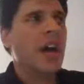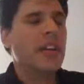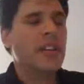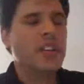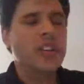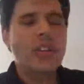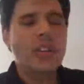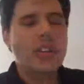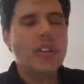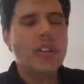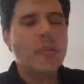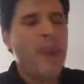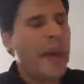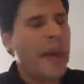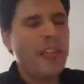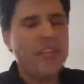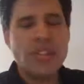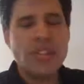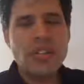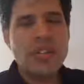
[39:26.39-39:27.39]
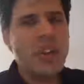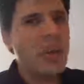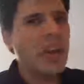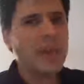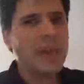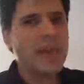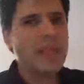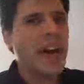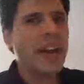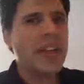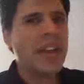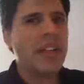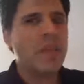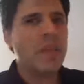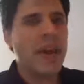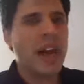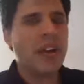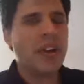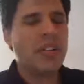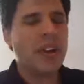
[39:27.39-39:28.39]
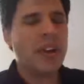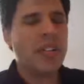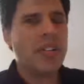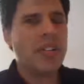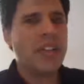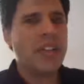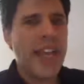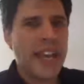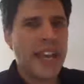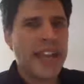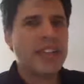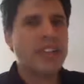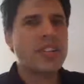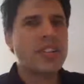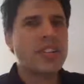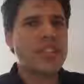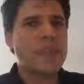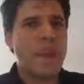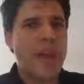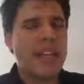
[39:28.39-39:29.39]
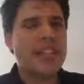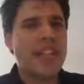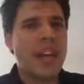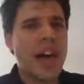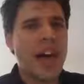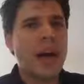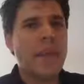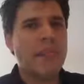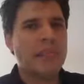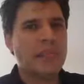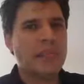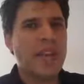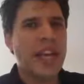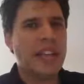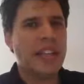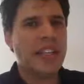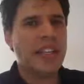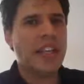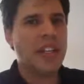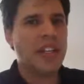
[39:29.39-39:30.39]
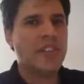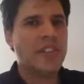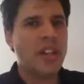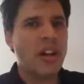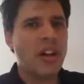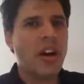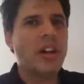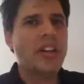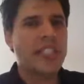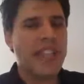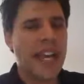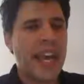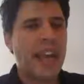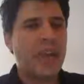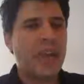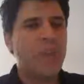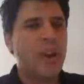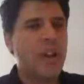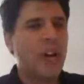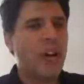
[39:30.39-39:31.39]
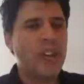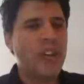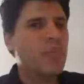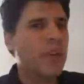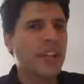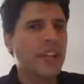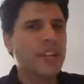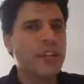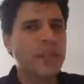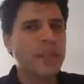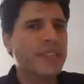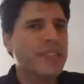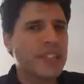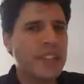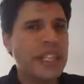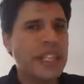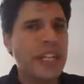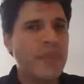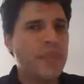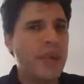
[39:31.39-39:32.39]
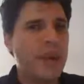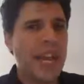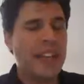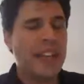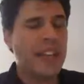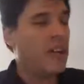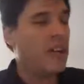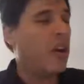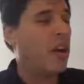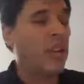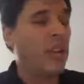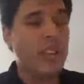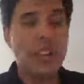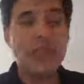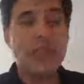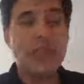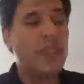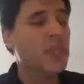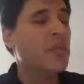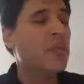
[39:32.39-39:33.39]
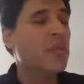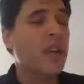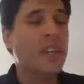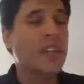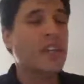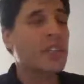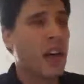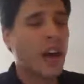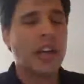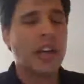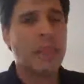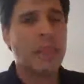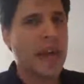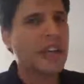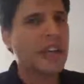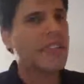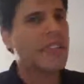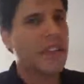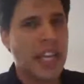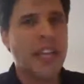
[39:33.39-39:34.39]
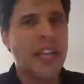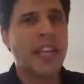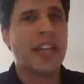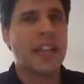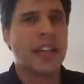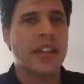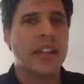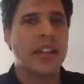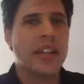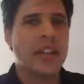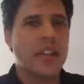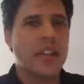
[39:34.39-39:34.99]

your parents, you know what I'm talking about, the nights spent up at the end of a long day when all you want to do is sleep, and yet all you do is talk about your kid,